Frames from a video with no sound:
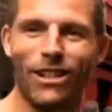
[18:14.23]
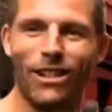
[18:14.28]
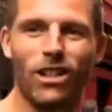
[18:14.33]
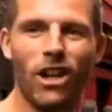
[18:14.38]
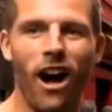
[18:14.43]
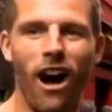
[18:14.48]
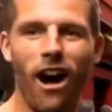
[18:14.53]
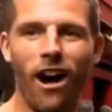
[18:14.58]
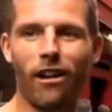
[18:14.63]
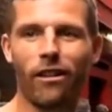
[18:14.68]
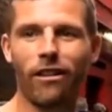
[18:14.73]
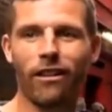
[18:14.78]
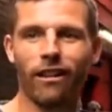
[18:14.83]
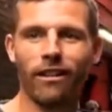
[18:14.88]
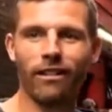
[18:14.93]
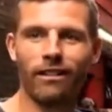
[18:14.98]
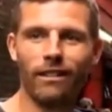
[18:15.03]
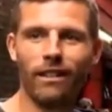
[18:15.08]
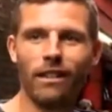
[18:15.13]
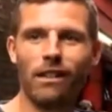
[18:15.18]
To
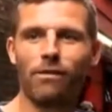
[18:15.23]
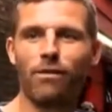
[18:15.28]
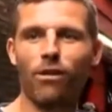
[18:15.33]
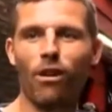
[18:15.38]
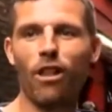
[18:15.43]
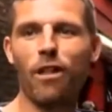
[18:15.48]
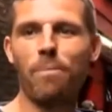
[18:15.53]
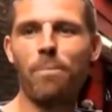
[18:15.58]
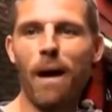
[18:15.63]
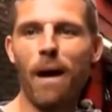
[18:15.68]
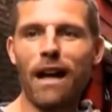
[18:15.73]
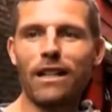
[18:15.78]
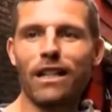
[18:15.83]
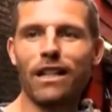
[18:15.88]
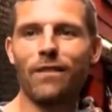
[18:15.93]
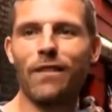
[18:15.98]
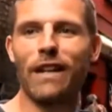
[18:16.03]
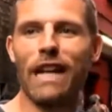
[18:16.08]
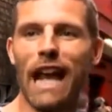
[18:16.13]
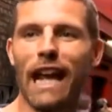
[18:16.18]
Arthur. For all the
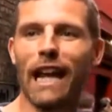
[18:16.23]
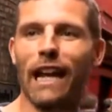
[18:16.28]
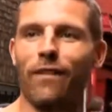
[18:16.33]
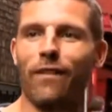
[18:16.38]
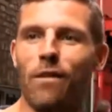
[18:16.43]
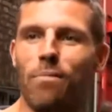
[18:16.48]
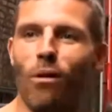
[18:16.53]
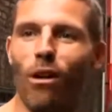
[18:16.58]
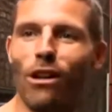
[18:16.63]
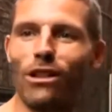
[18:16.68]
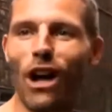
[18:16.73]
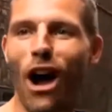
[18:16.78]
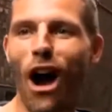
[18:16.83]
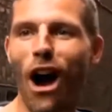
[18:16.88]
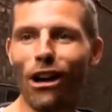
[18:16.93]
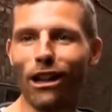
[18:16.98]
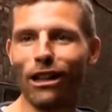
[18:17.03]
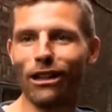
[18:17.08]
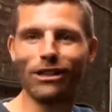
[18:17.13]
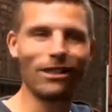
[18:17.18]
positive and negative you brought to
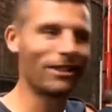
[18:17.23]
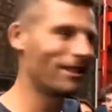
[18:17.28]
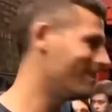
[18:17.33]
Ireland.